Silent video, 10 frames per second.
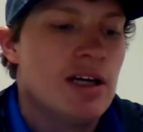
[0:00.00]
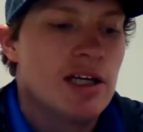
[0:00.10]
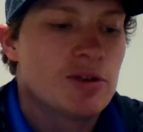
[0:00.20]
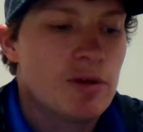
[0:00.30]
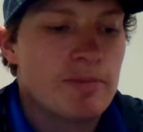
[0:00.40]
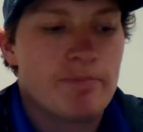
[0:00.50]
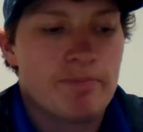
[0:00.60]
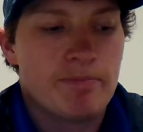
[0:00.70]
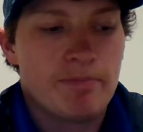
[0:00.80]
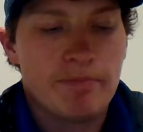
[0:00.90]
it's what
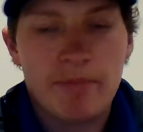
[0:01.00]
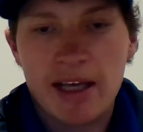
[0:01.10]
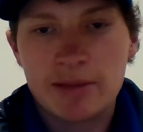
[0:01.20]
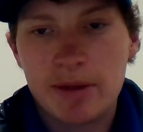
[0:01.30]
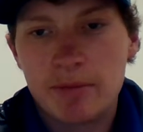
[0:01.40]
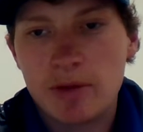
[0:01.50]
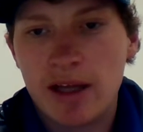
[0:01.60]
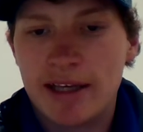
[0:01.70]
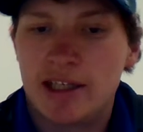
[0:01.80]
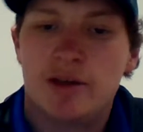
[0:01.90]
makes people like you.